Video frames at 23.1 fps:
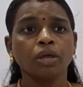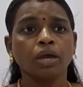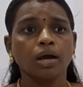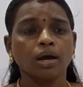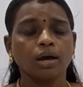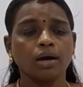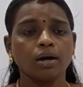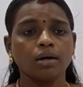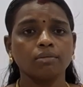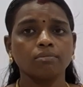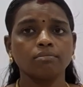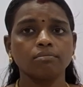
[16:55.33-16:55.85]

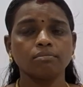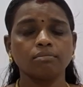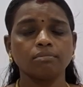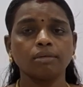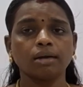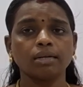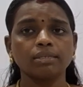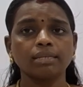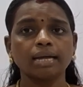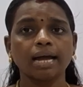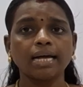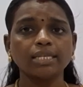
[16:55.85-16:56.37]

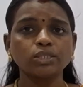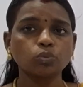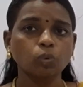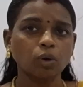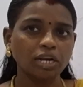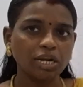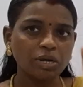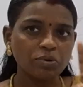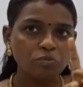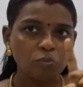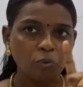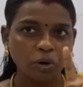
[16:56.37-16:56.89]
that has
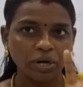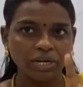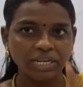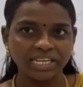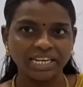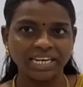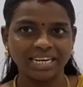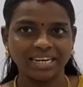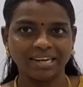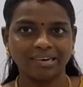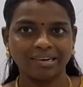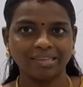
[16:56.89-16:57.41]
only one
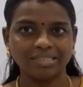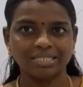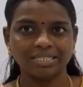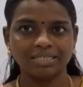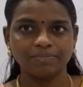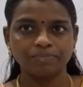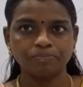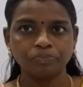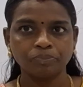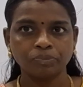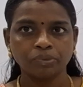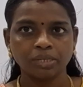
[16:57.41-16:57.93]

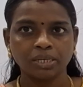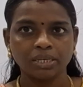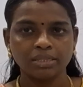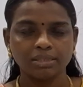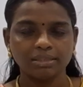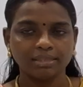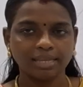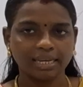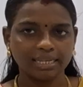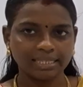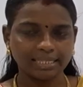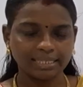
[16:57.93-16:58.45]
entrance.
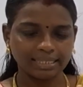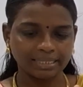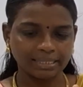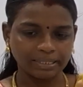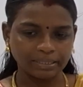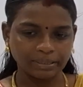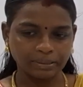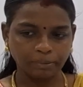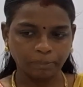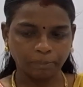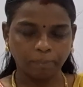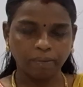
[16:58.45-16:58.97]
That
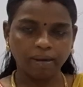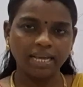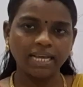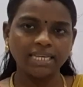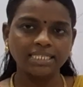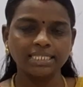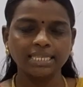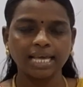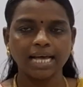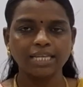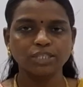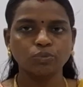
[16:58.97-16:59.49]

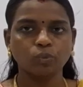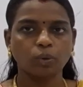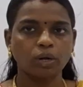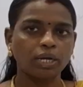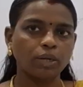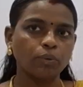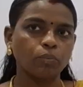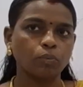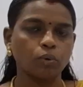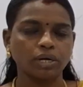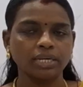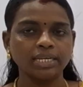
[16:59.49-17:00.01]
place has
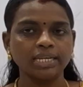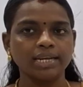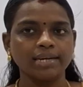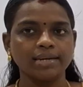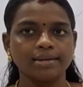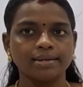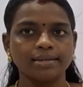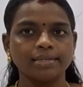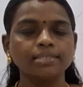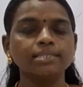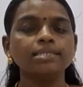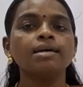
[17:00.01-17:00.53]
only one
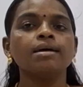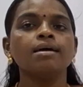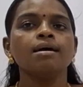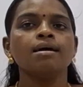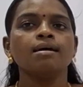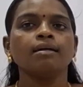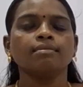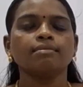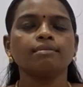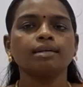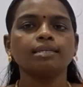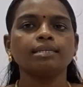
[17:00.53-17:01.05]
entrance.
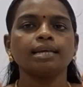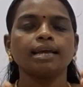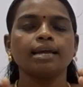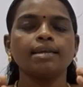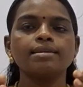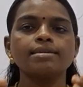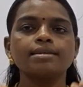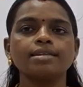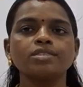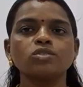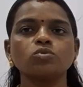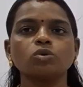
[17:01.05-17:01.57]
That
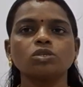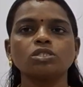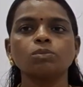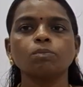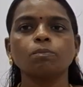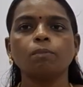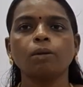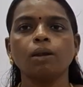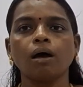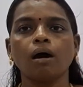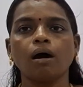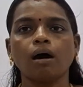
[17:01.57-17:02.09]
entrance was
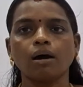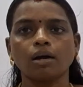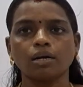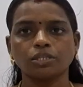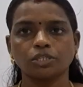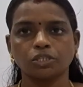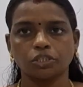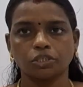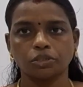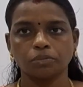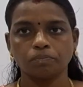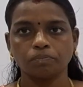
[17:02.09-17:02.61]

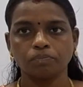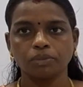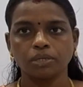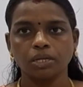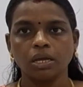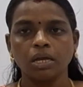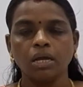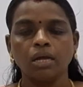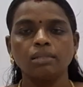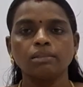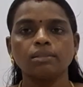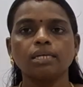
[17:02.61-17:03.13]
blocked.
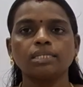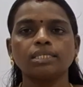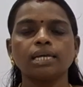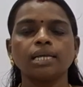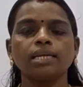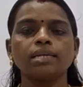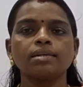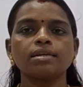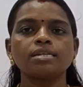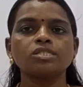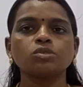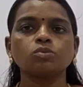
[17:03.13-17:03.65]
And
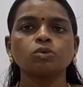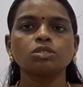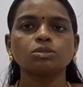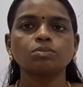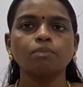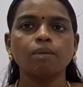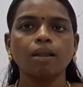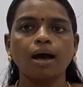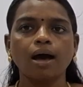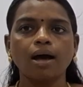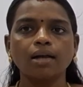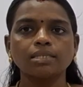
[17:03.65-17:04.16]

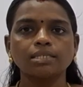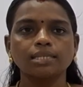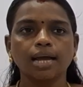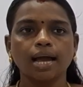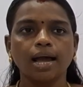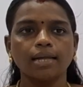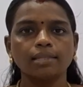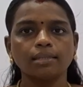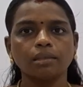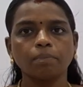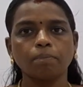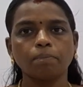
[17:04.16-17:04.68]

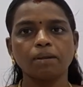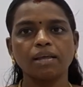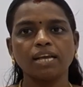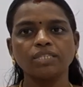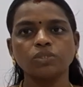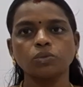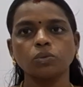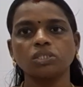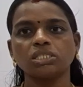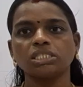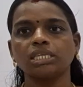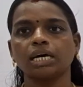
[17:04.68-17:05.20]
the
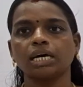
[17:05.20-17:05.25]
place was